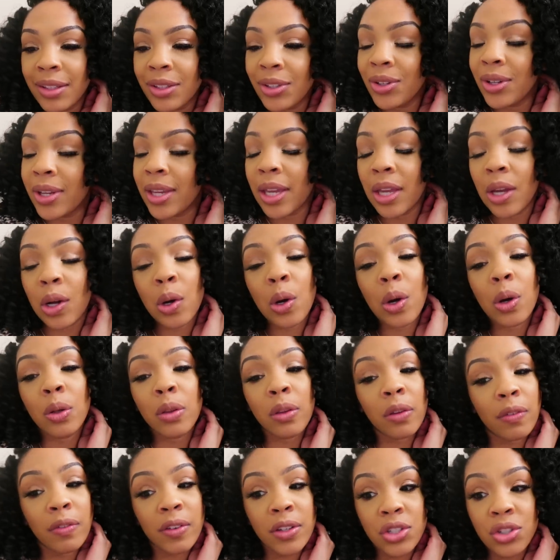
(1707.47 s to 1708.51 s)
You can't
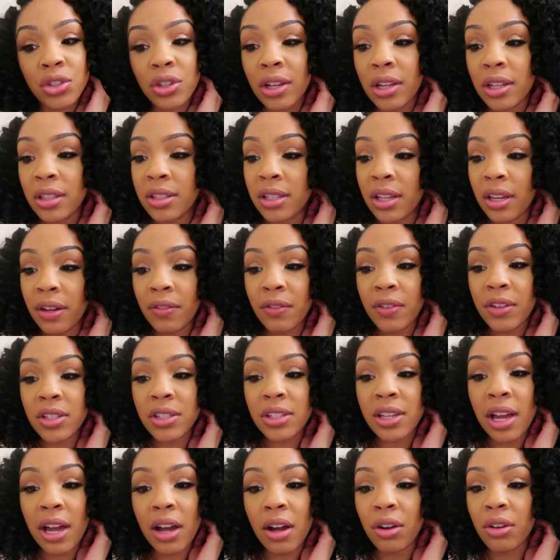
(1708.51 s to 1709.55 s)
hold the fish. You can't take the
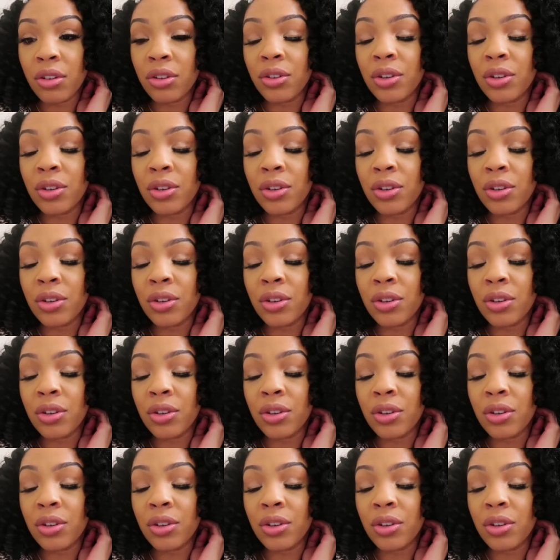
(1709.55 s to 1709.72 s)
fish out.